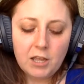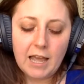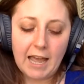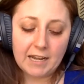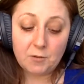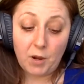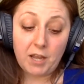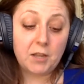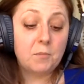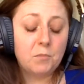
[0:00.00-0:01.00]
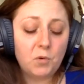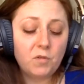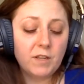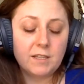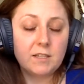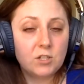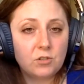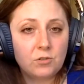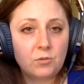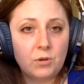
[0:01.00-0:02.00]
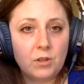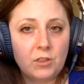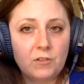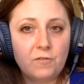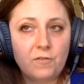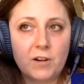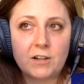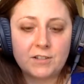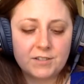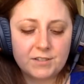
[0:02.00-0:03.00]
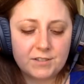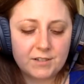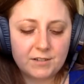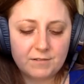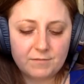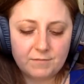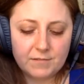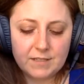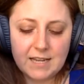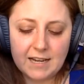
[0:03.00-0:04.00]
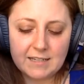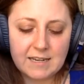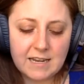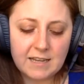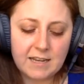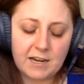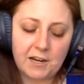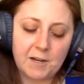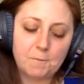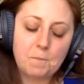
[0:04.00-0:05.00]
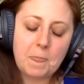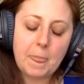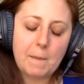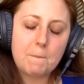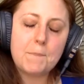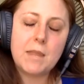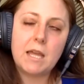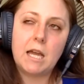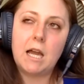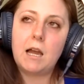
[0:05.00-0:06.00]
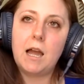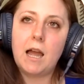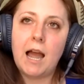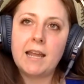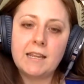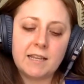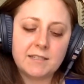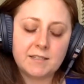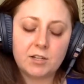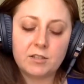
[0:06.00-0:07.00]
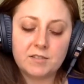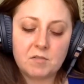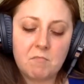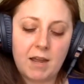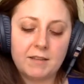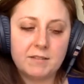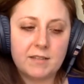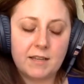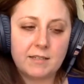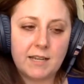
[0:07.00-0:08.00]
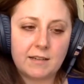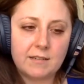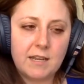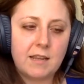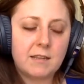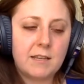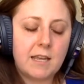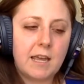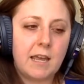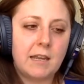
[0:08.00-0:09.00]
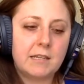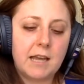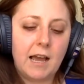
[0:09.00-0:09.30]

anyway, moving into the first technique here, I consider this a mindset technique, and